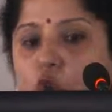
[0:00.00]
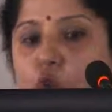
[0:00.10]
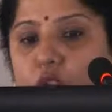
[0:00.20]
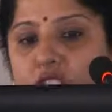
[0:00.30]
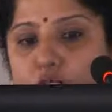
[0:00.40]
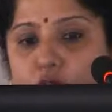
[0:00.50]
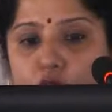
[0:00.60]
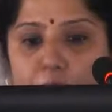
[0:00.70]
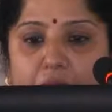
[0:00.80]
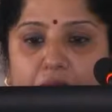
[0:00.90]
What's a
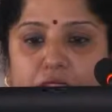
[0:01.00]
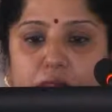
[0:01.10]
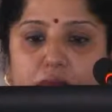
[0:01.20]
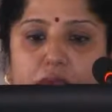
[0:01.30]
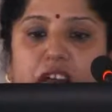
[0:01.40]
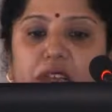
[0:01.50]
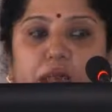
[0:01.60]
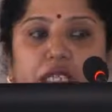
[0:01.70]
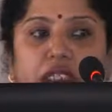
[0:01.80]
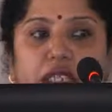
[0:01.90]
neoplasm? That
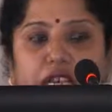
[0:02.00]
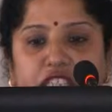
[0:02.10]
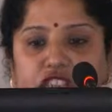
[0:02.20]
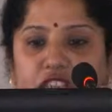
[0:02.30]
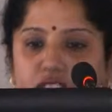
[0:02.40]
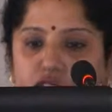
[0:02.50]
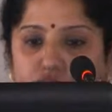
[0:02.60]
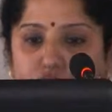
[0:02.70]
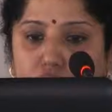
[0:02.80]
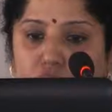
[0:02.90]
means it's just
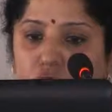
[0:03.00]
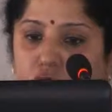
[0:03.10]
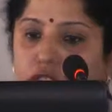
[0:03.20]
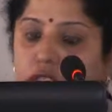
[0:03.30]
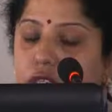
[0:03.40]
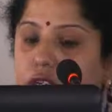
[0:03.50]
new growth.